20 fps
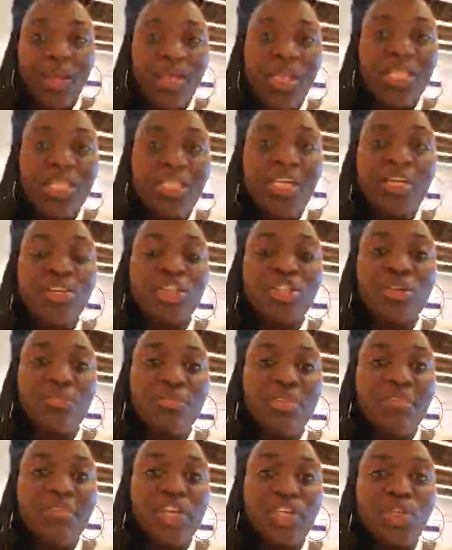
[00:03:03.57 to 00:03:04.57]
These are the
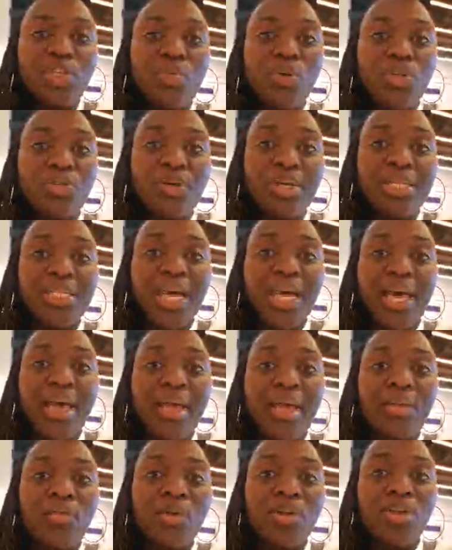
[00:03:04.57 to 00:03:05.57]
sorts of events you want to
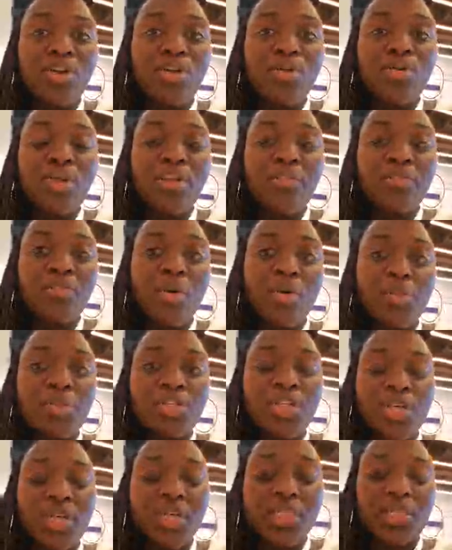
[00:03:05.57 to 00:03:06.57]
attend when you're looking for
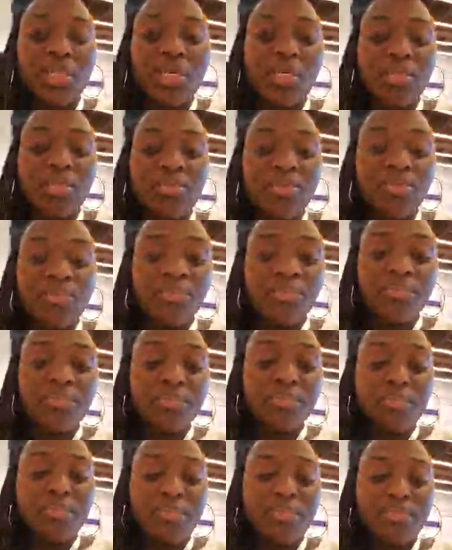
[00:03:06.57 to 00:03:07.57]
opportunities.
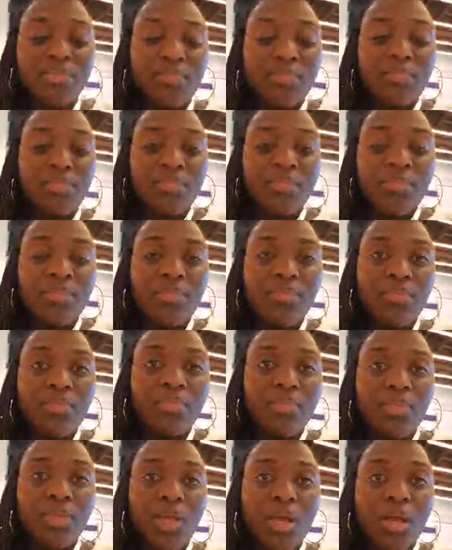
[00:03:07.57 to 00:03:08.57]

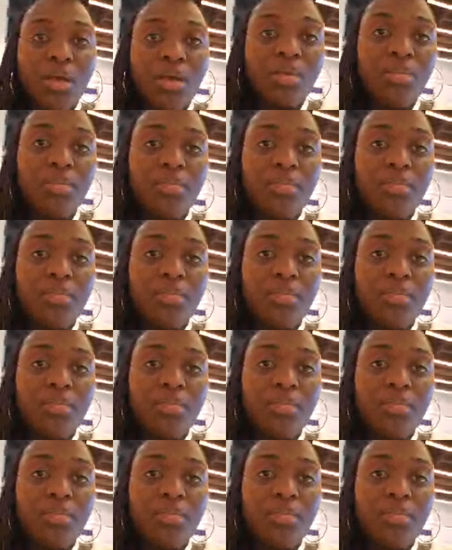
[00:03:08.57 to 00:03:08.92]
Okay.